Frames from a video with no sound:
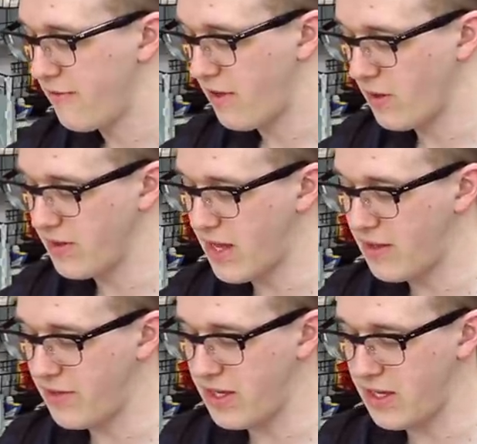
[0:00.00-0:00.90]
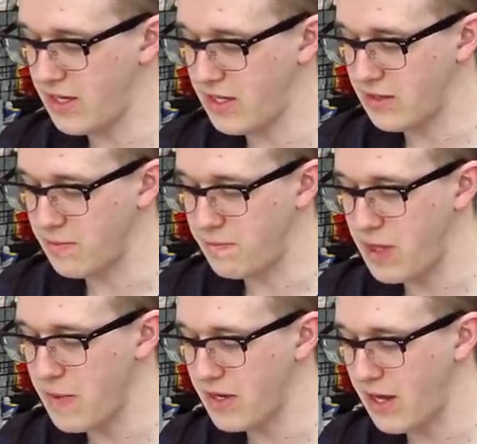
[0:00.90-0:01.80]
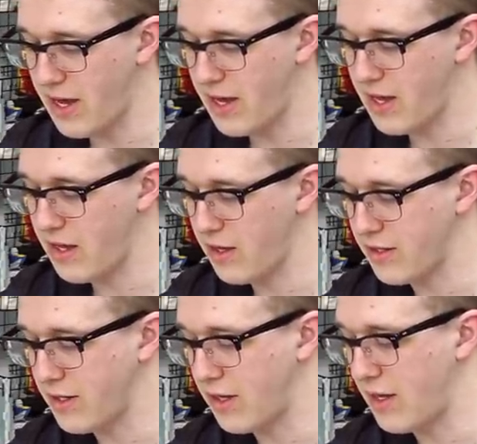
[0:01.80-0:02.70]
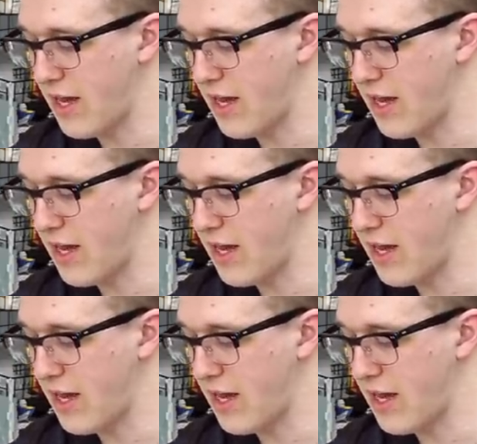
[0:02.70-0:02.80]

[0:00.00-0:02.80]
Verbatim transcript: Following that, the P-Bandai uh,